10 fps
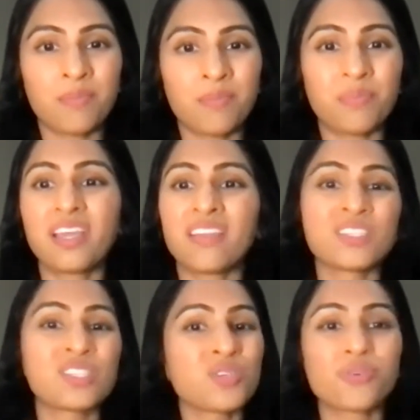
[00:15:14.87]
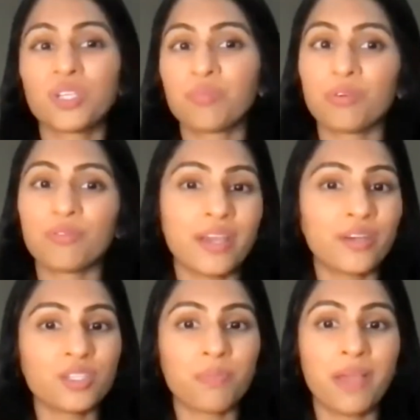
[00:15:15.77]
But again, this is really provider
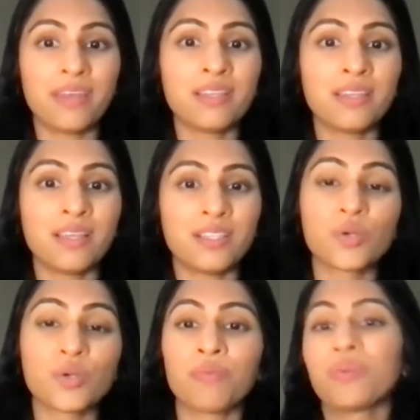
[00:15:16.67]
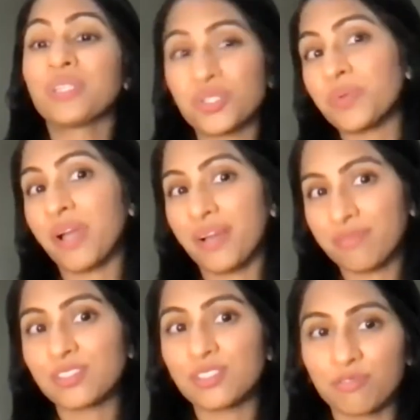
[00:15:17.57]
dependent. And so I really do have to
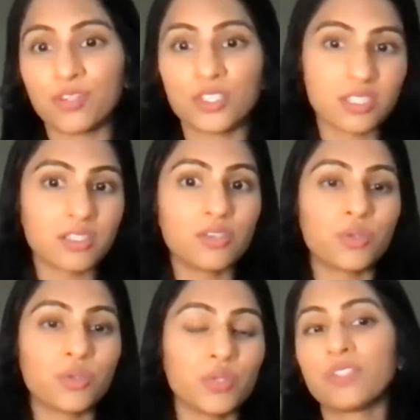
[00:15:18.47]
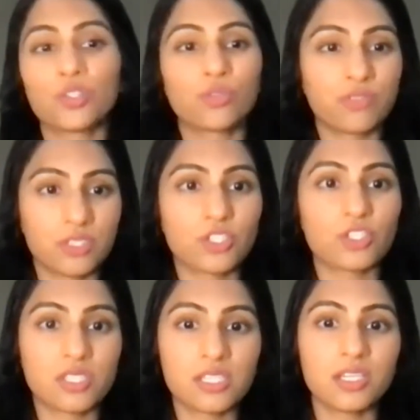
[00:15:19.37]
defer to, individual
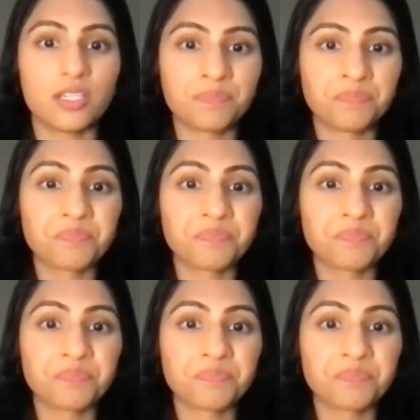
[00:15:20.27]
physicians here.